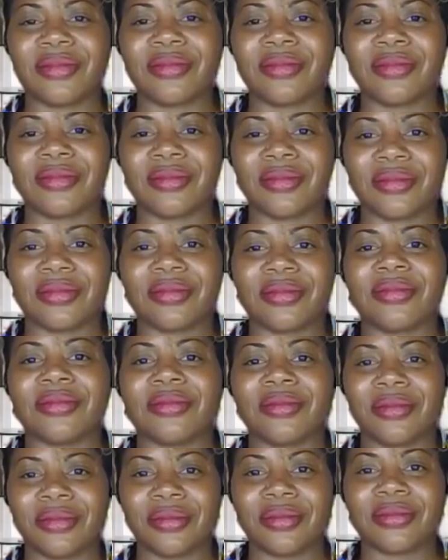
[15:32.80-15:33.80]

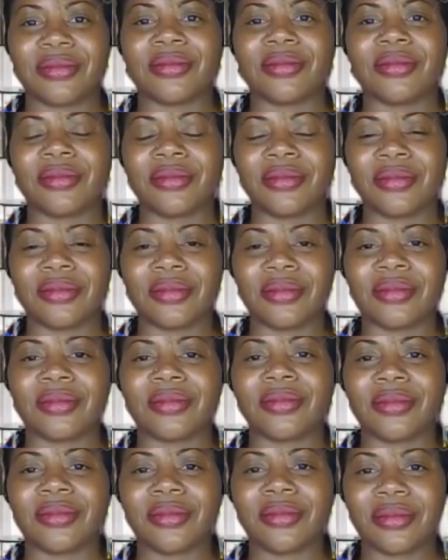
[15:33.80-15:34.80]

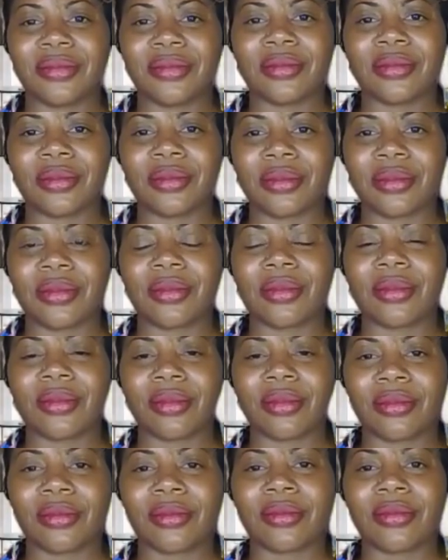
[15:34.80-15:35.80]

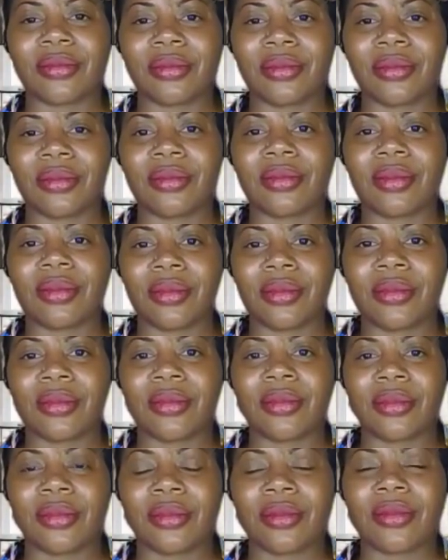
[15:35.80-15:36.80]

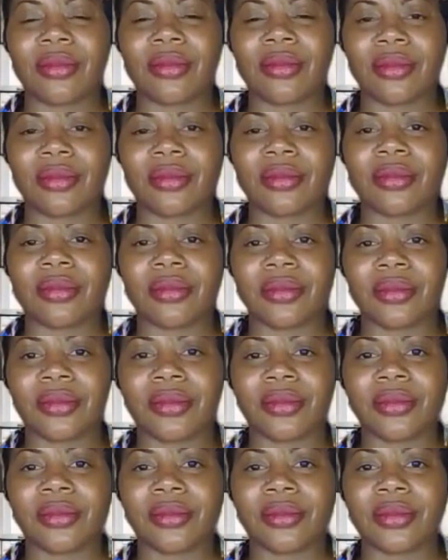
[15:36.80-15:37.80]

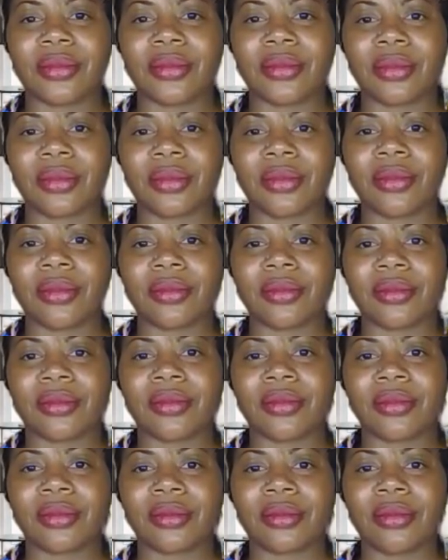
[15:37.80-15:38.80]

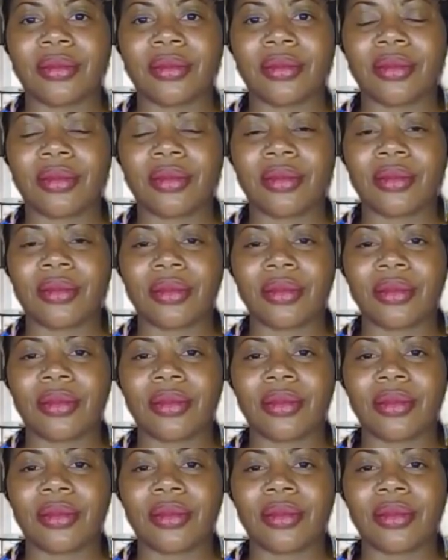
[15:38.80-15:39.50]
No words are spoken by the person on screen.